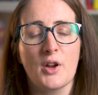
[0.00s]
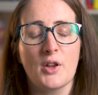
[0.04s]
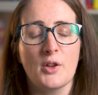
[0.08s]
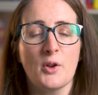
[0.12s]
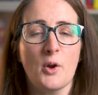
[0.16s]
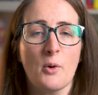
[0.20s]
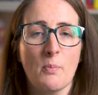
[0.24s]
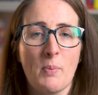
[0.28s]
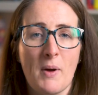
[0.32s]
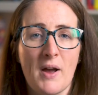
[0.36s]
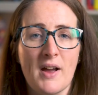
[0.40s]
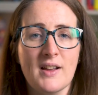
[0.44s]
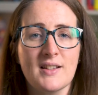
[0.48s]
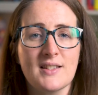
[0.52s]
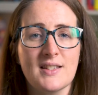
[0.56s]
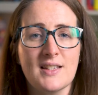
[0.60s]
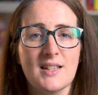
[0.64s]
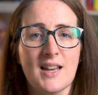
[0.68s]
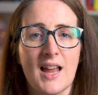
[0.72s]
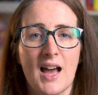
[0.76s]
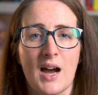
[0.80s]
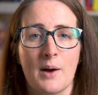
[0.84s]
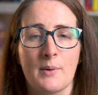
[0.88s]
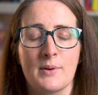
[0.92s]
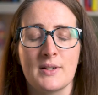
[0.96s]
your personal
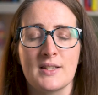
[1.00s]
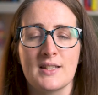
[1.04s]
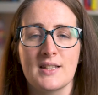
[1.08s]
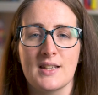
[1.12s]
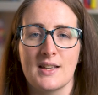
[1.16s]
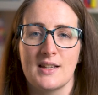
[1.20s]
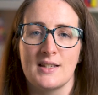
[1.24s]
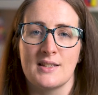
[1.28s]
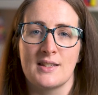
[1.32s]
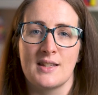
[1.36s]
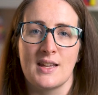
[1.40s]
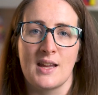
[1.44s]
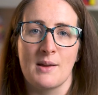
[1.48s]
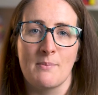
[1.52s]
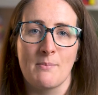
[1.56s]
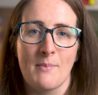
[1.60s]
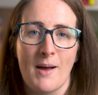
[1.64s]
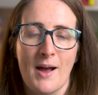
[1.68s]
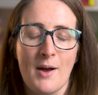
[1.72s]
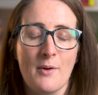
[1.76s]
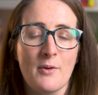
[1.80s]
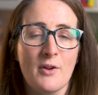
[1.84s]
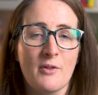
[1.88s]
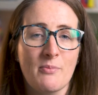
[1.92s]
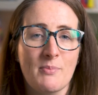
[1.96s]
allowance is the
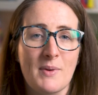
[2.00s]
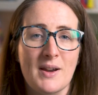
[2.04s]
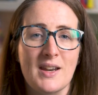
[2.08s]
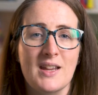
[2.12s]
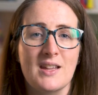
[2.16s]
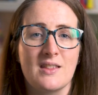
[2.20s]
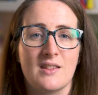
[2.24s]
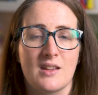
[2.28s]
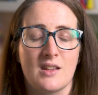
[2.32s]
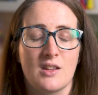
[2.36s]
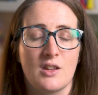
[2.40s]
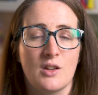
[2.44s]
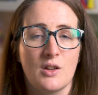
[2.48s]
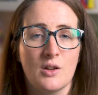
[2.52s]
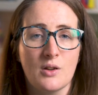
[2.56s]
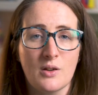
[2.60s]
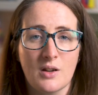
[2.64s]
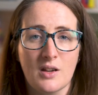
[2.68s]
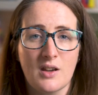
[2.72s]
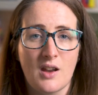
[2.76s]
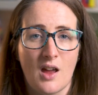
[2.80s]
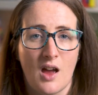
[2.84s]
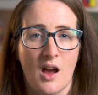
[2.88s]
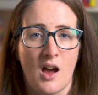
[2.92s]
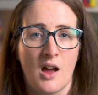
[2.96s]
amount of money that you
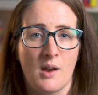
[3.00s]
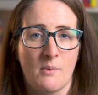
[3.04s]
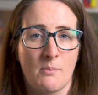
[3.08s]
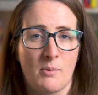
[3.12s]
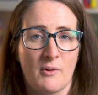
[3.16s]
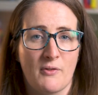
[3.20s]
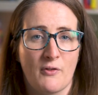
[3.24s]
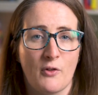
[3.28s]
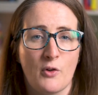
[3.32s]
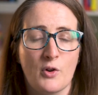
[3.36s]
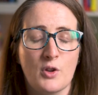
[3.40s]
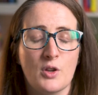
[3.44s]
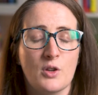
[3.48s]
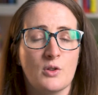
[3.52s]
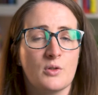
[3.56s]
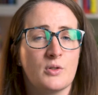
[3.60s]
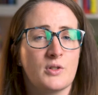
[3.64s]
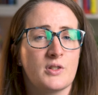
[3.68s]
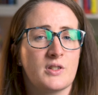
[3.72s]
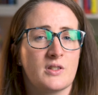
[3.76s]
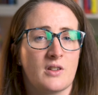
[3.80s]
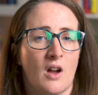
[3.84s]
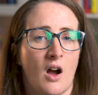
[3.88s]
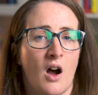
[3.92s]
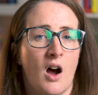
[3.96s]
can earn before you
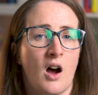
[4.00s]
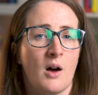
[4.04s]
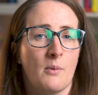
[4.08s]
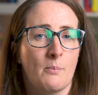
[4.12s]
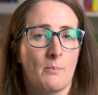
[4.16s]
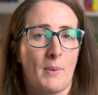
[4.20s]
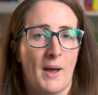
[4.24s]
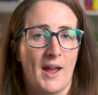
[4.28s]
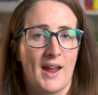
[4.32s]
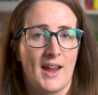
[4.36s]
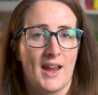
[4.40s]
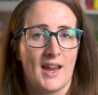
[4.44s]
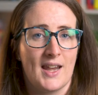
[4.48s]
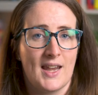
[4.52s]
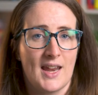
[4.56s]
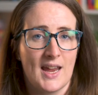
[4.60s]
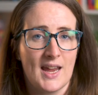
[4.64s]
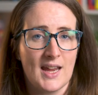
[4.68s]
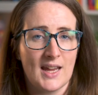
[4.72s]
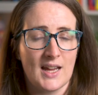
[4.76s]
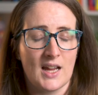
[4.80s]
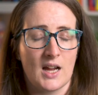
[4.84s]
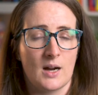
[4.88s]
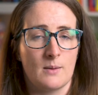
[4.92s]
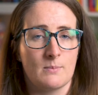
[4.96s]
start paying
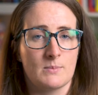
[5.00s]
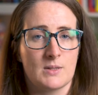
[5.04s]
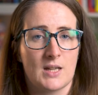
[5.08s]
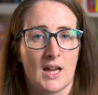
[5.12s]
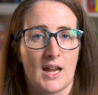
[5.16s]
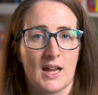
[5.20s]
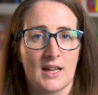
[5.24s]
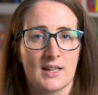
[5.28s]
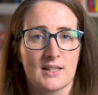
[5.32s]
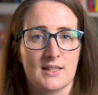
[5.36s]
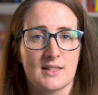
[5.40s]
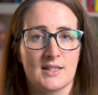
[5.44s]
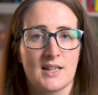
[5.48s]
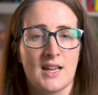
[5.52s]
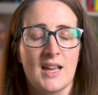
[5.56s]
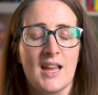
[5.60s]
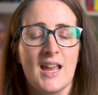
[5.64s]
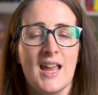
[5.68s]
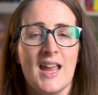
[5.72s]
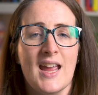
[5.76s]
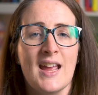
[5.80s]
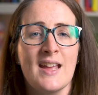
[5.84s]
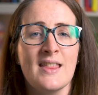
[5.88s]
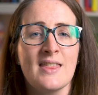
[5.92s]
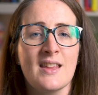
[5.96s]
income tax.
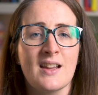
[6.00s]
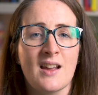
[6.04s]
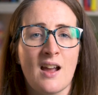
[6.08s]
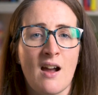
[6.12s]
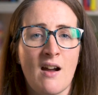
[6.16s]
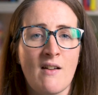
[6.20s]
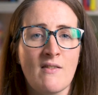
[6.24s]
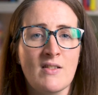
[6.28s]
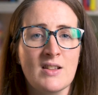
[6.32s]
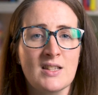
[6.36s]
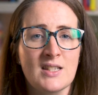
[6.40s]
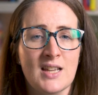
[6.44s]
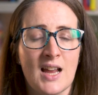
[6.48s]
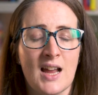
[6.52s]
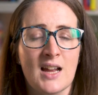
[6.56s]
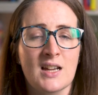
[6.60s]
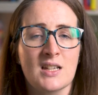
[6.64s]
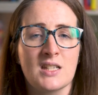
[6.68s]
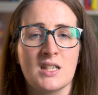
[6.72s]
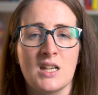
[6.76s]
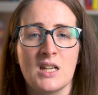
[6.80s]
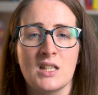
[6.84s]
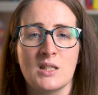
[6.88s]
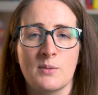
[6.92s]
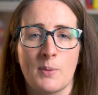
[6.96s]
In the current
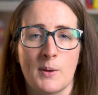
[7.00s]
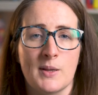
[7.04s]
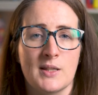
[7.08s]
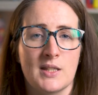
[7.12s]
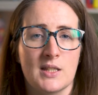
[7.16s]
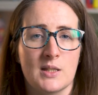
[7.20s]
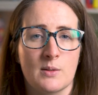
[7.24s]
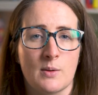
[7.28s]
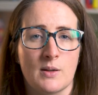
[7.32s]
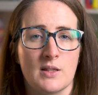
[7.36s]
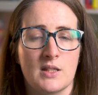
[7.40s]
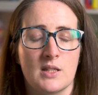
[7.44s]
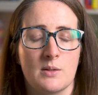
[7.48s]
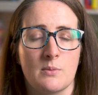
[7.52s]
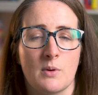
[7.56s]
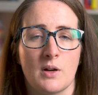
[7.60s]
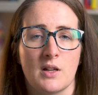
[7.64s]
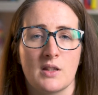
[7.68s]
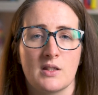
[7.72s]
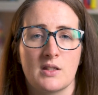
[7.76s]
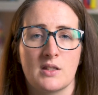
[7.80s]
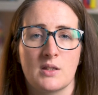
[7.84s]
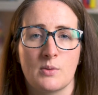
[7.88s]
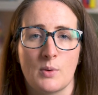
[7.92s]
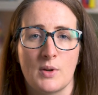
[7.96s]
tax year
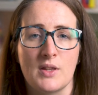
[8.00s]
2021-22,